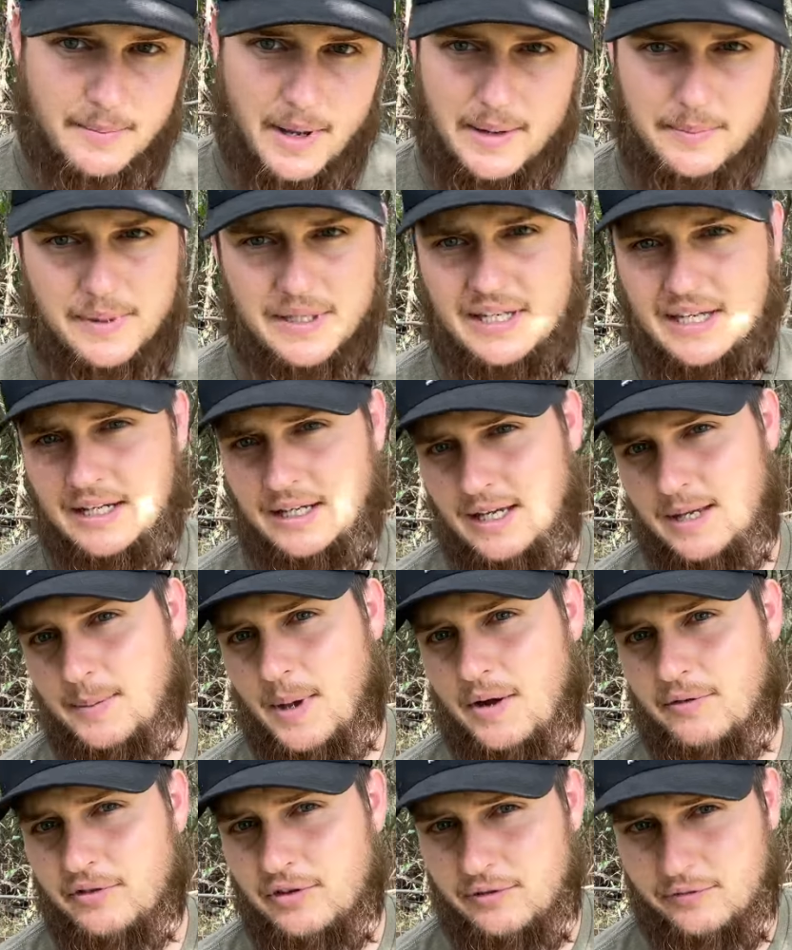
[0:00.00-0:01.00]
Might be getting him
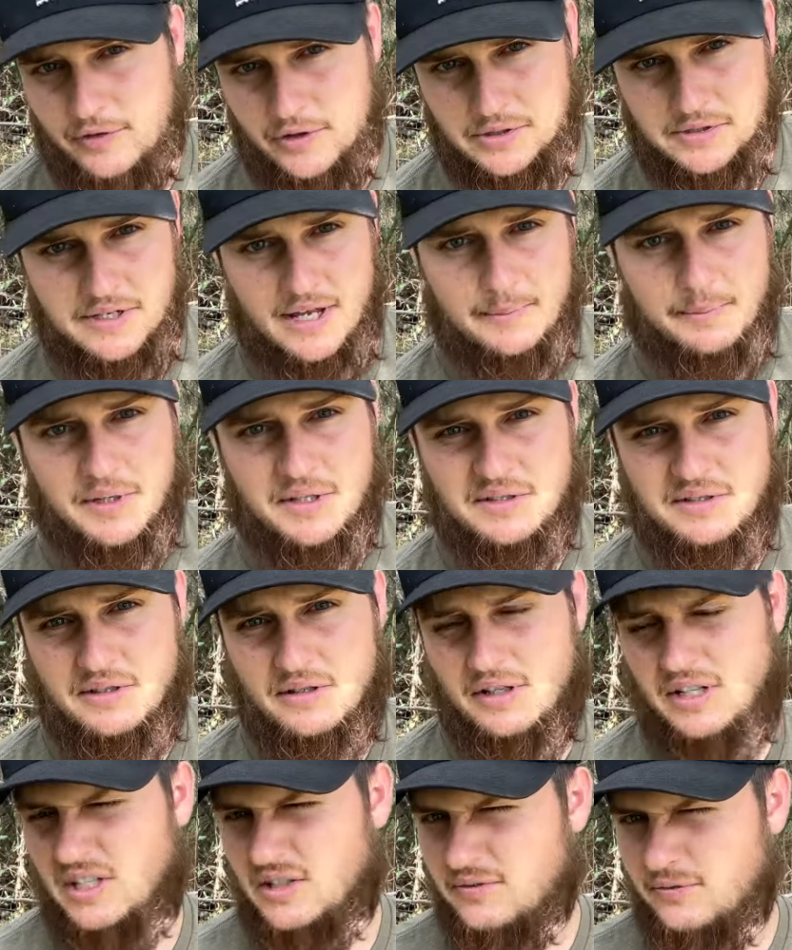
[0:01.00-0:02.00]
out for the first time this
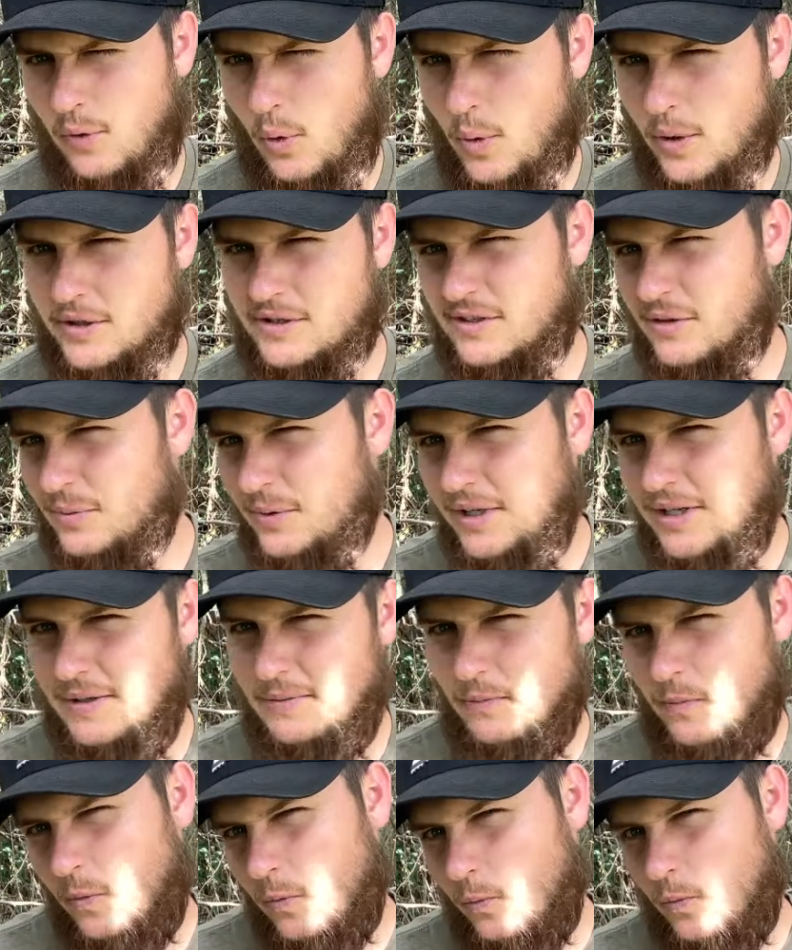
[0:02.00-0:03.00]
year. He's four, so we're gonna
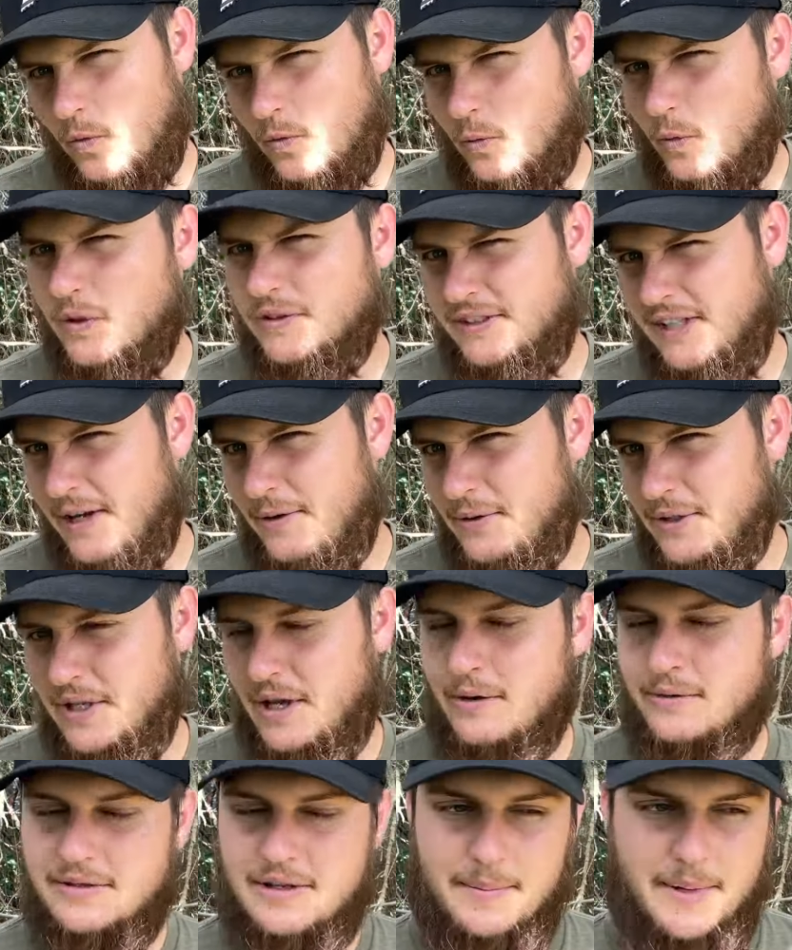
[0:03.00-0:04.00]
we'll see how it goes.